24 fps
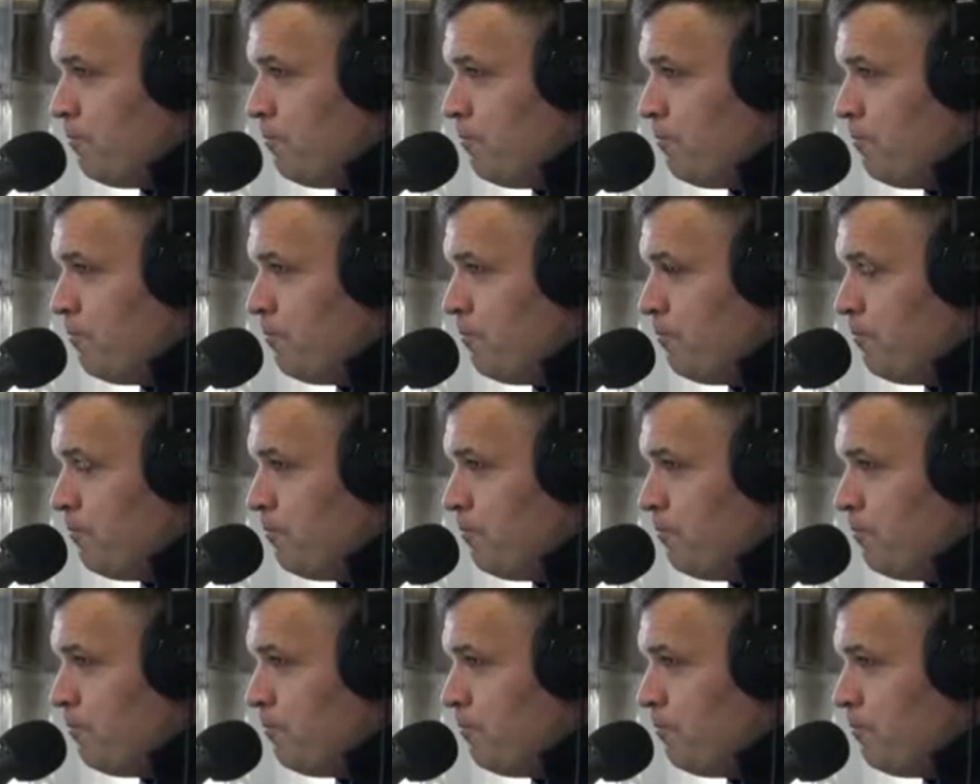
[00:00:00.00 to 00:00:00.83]

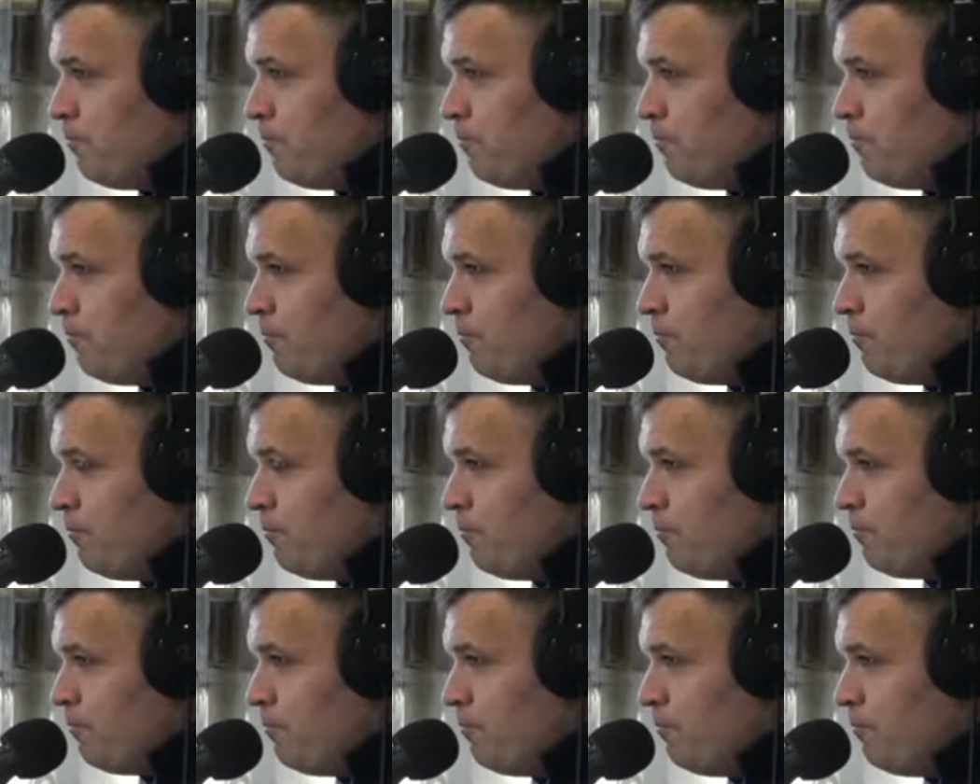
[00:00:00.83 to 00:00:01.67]

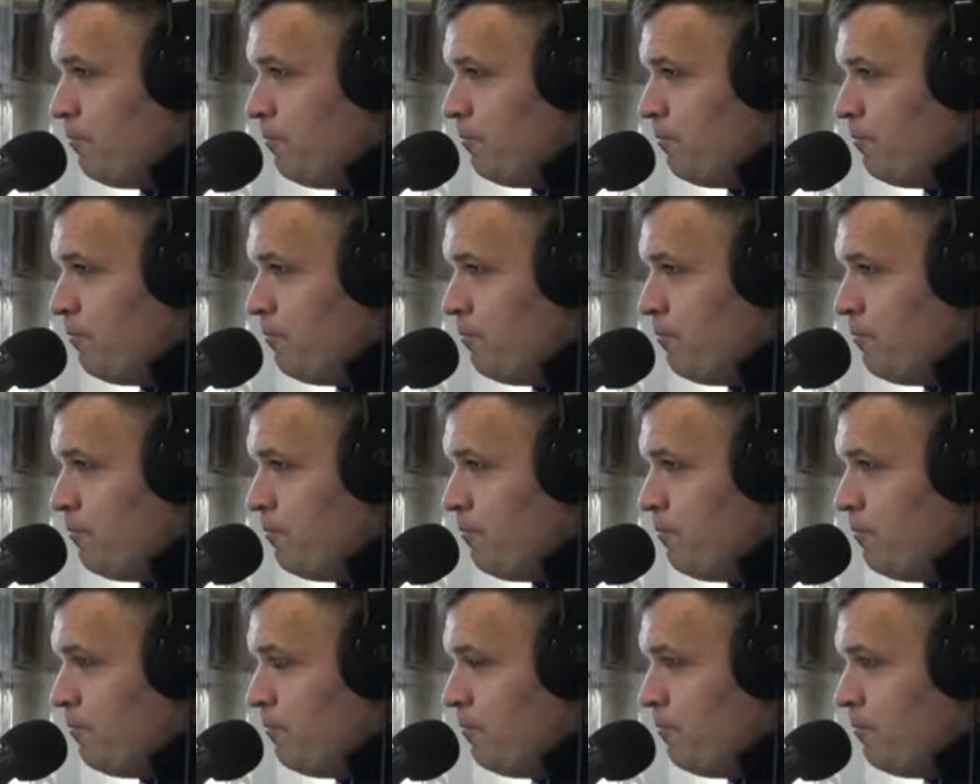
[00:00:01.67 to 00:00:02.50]

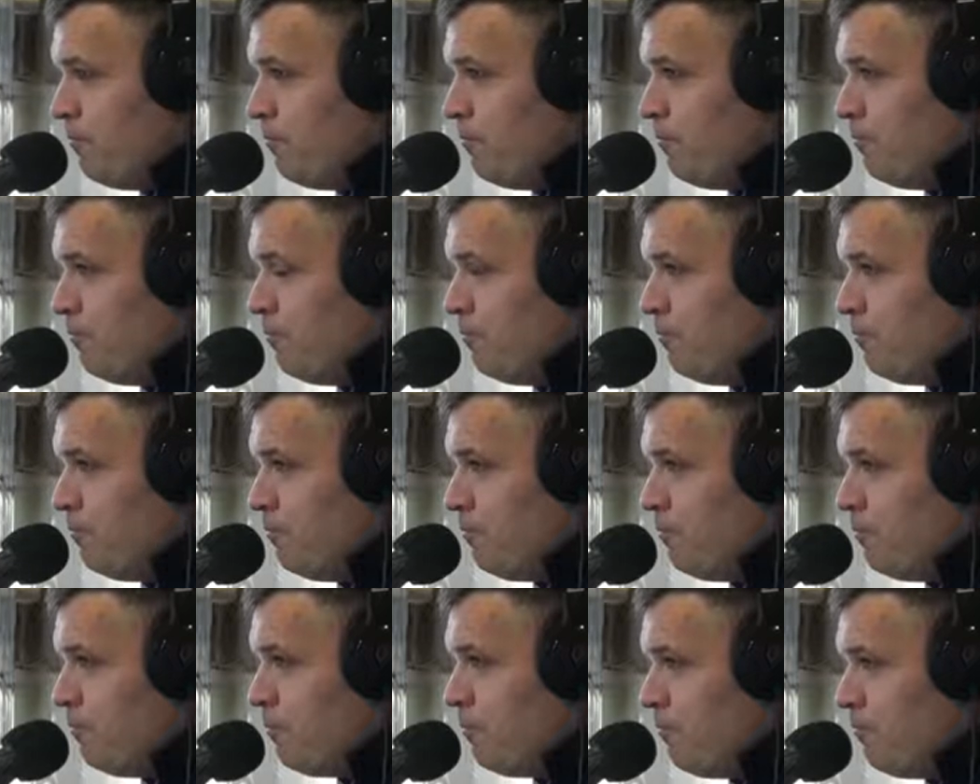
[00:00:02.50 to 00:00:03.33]

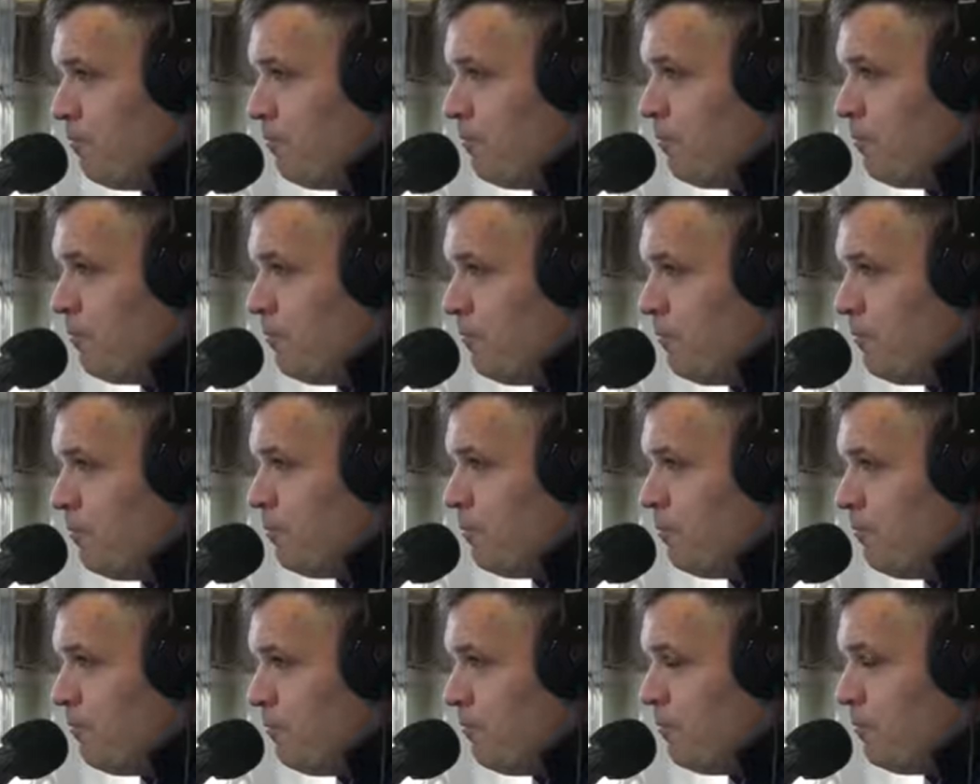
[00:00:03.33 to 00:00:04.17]

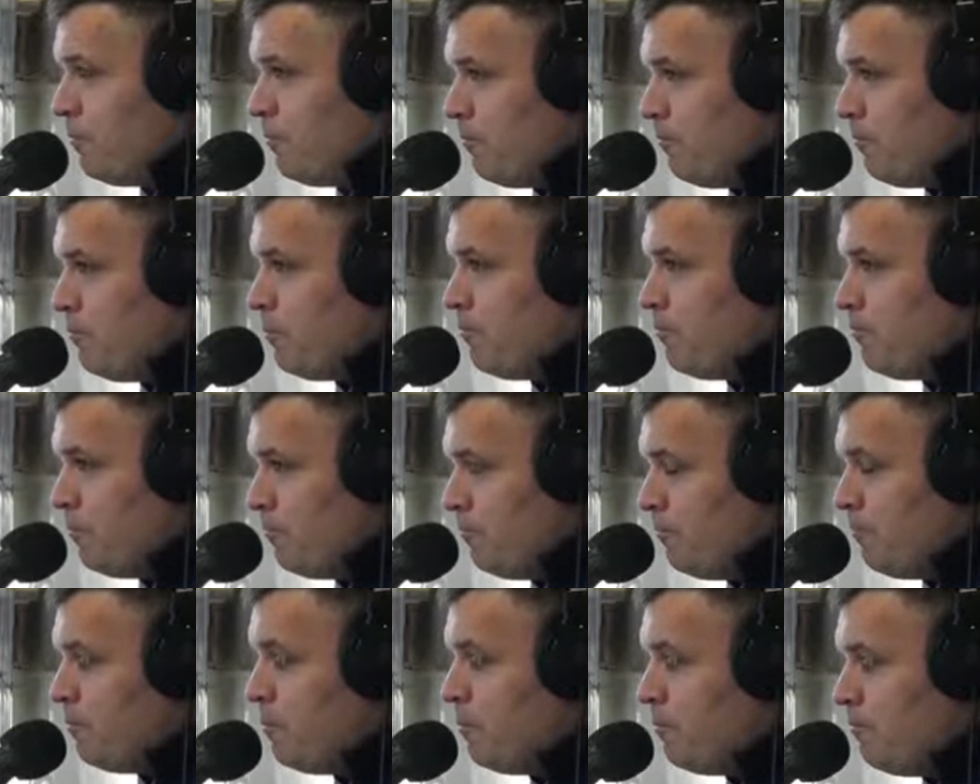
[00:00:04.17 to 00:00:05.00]

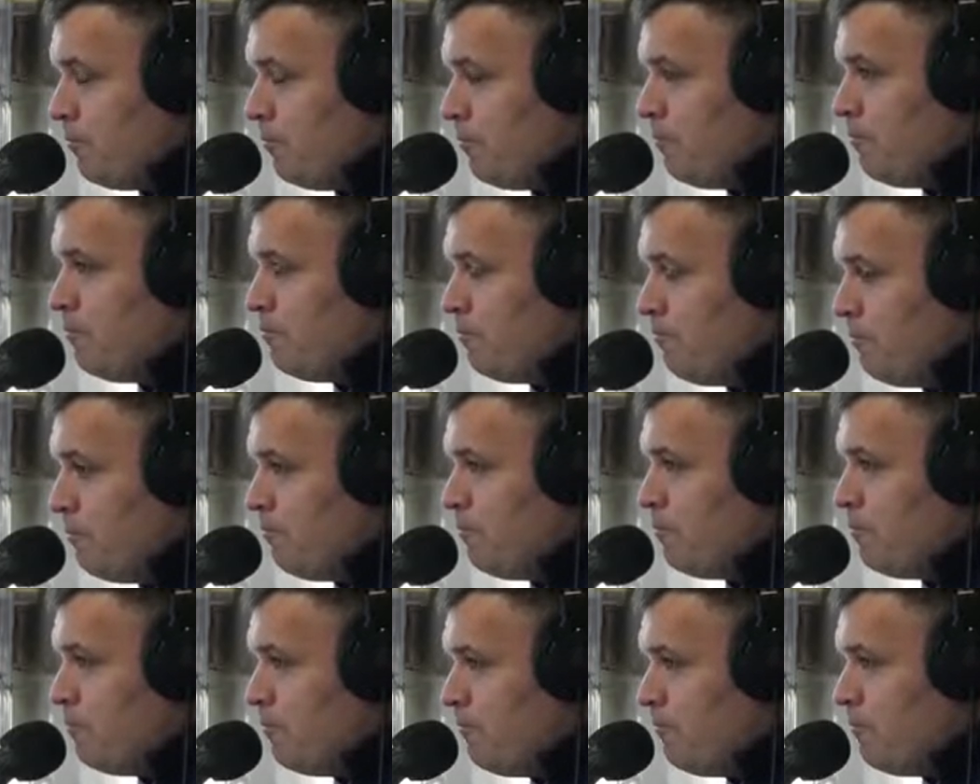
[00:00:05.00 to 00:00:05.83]

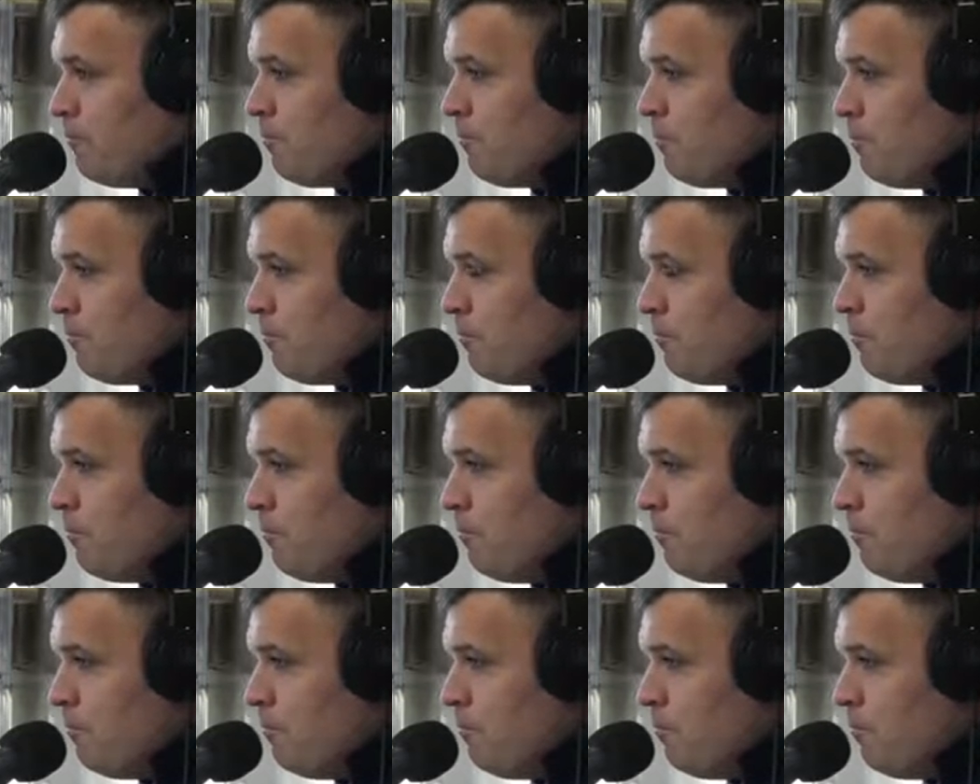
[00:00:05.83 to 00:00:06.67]

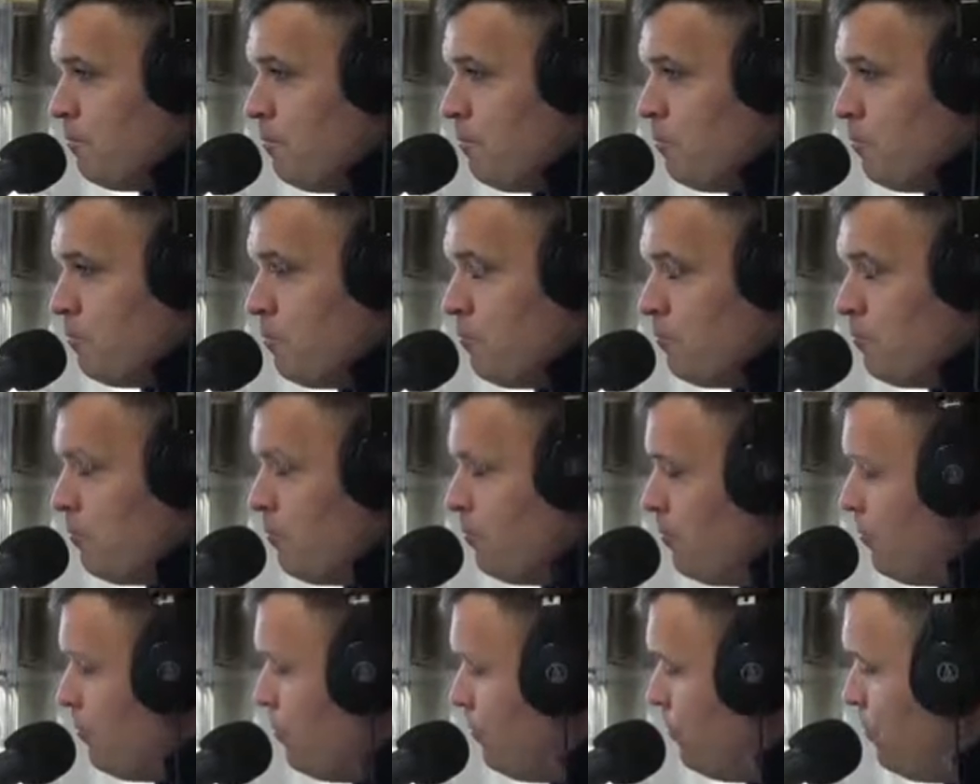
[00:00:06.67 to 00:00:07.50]

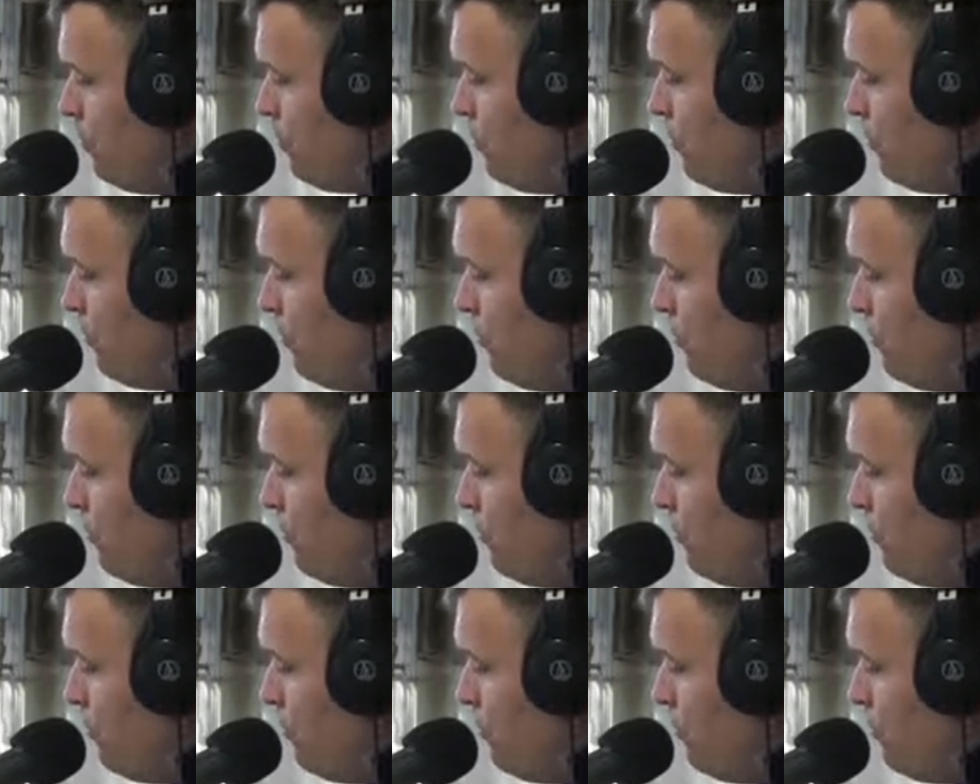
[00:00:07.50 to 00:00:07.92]
The person shown says nothing.